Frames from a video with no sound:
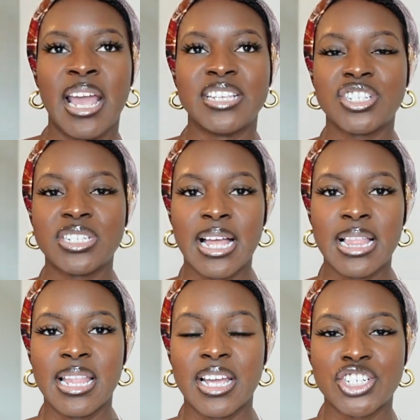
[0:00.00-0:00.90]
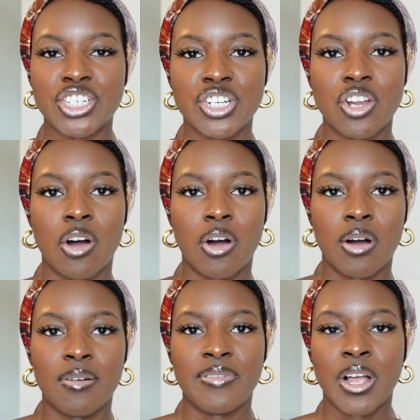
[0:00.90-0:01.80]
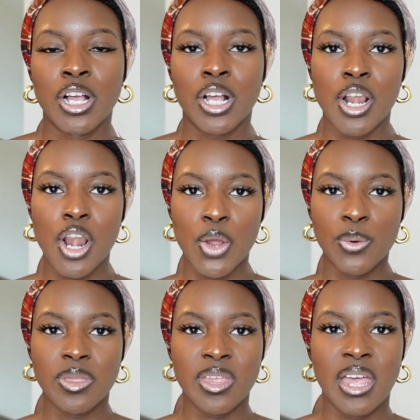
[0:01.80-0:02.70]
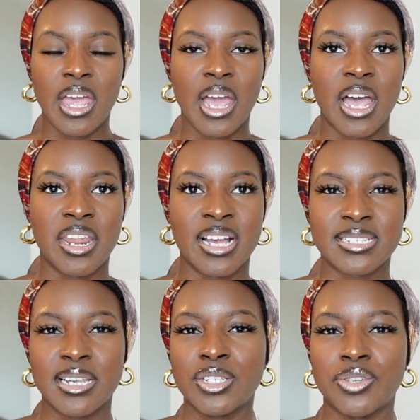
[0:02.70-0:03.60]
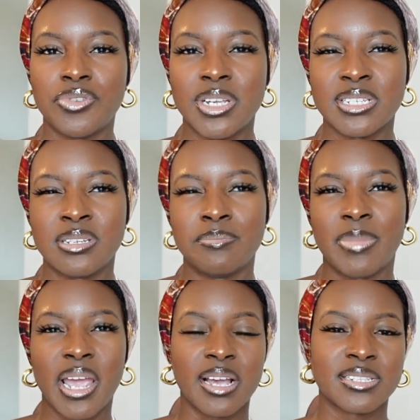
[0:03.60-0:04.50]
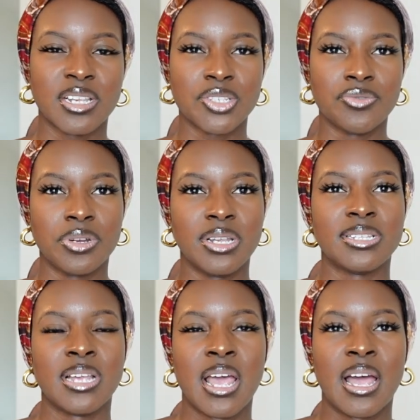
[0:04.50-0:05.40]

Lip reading: it's just a collection of clothing and accessories, and by accessories